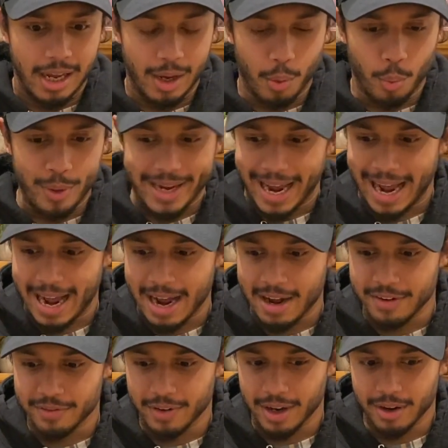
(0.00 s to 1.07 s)
We
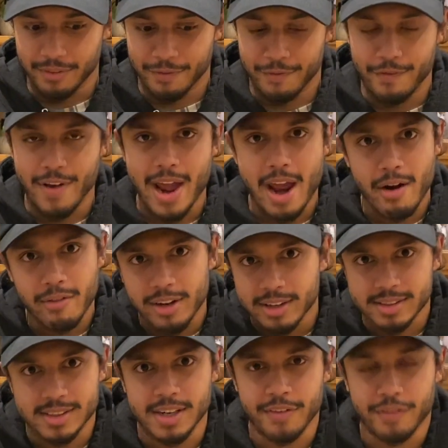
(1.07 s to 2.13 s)
have
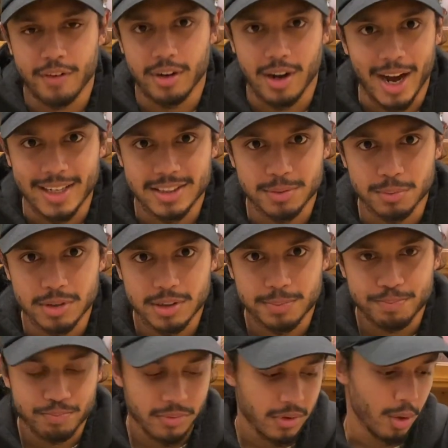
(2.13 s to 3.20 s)
various different items.
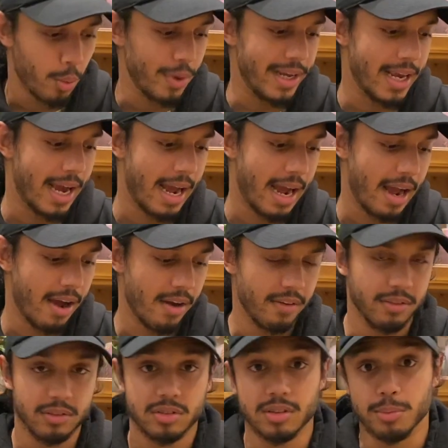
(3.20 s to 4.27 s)
We
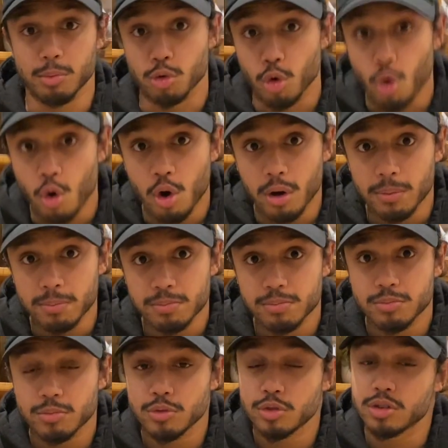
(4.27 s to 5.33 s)
have some raw,
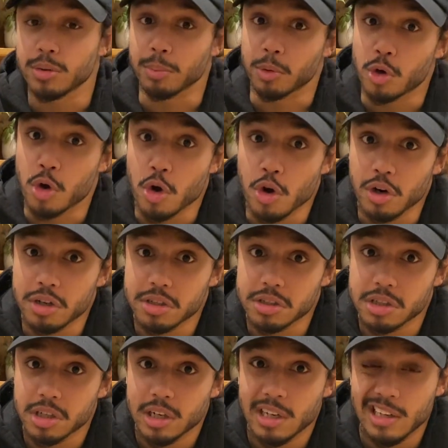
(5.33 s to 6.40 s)
some
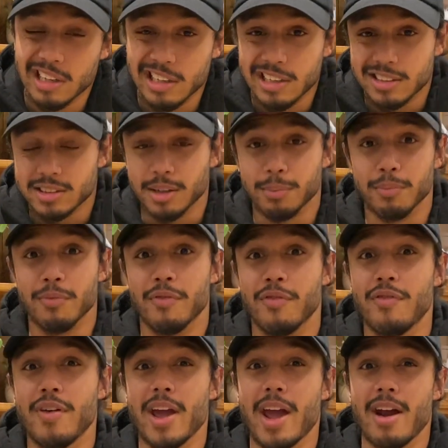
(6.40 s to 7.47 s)
cooked, some
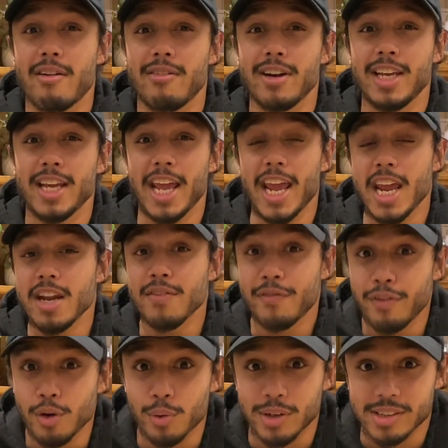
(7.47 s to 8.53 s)
very
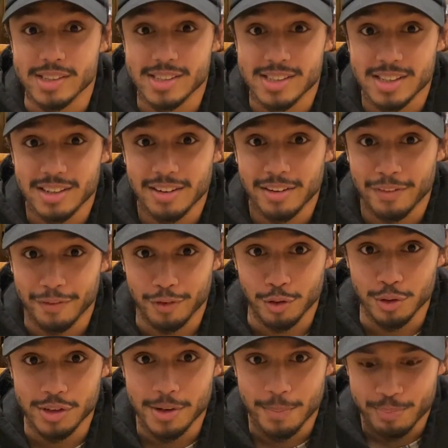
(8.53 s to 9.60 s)
influenced food,